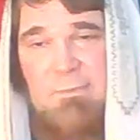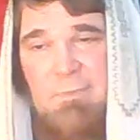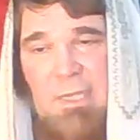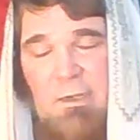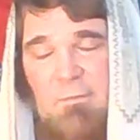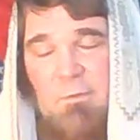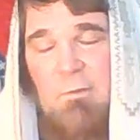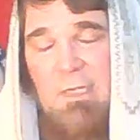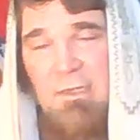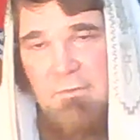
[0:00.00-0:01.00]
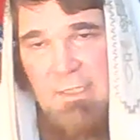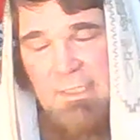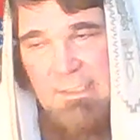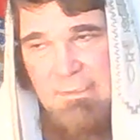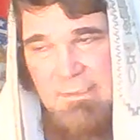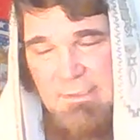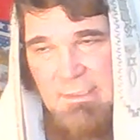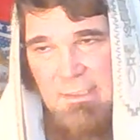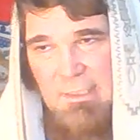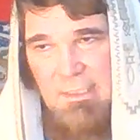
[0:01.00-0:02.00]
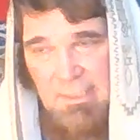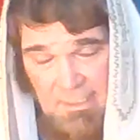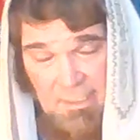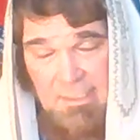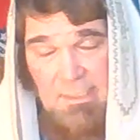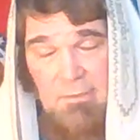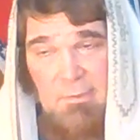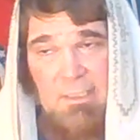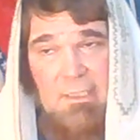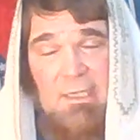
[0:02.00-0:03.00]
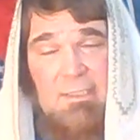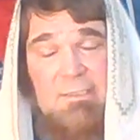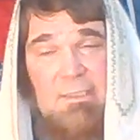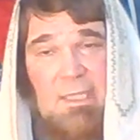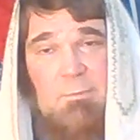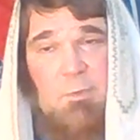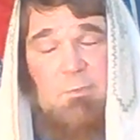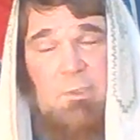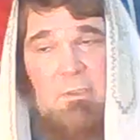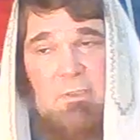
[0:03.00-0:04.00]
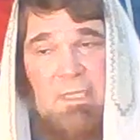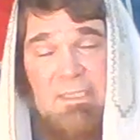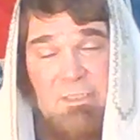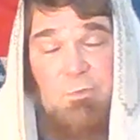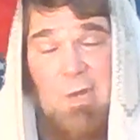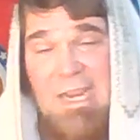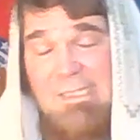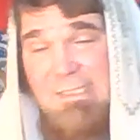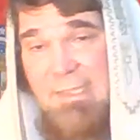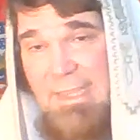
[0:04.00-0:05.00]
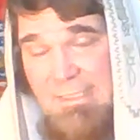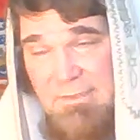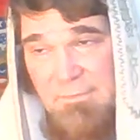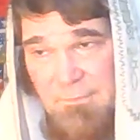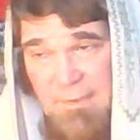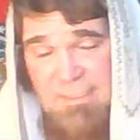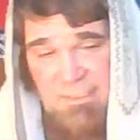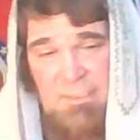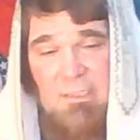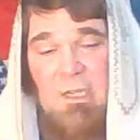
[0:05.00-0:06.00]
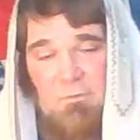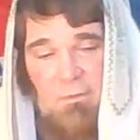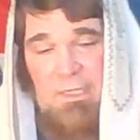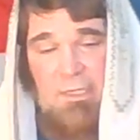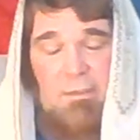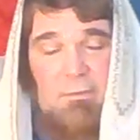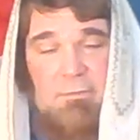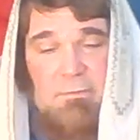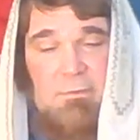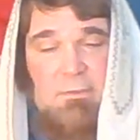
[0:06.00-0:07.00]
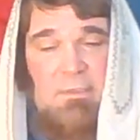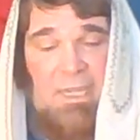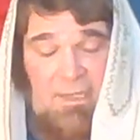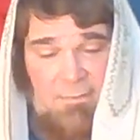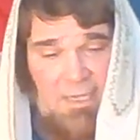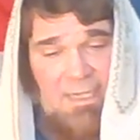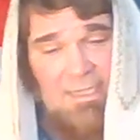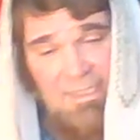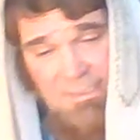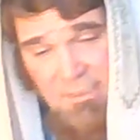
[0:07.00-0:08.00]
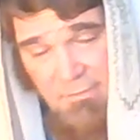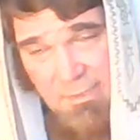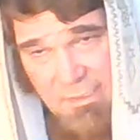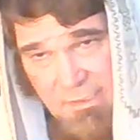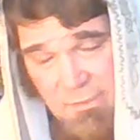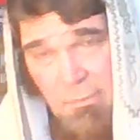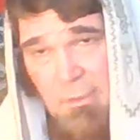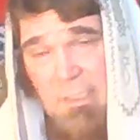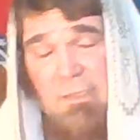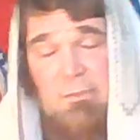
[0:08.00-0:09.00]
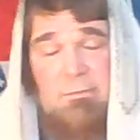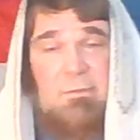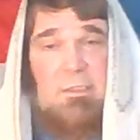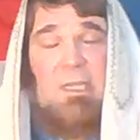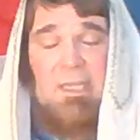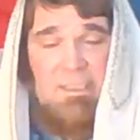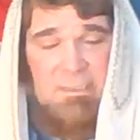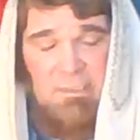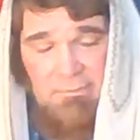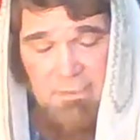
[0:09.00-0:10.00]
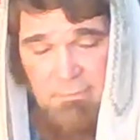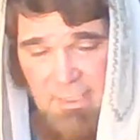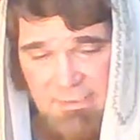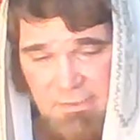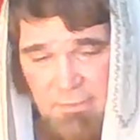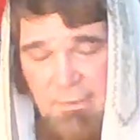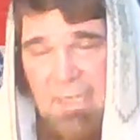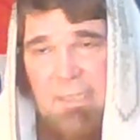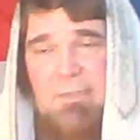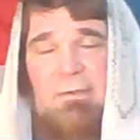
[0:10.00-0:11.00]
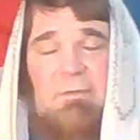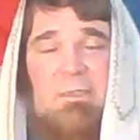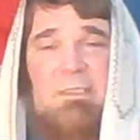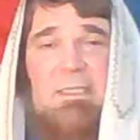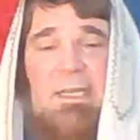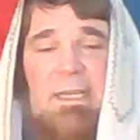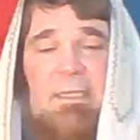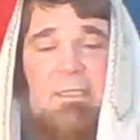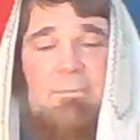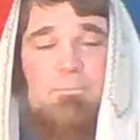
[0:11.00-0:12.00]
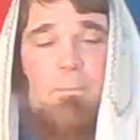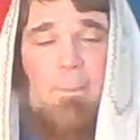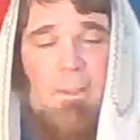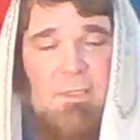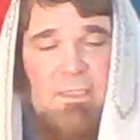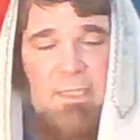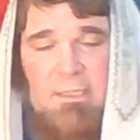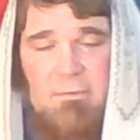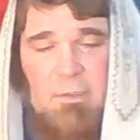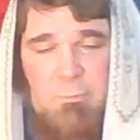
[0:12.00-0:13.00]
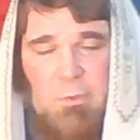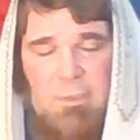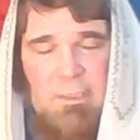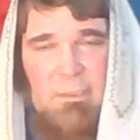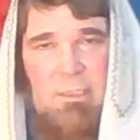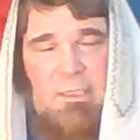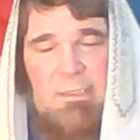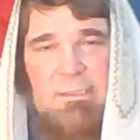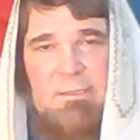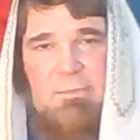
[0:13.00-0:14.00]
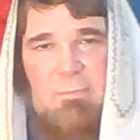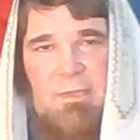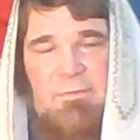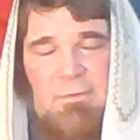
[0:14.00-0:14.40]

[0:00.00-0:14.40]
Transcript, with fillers: his mouth or whatever it is you know what god is capable his grace is efficient for you amen and he's going to restore you He's going to re- restore you every day. Heal our broken hearts, my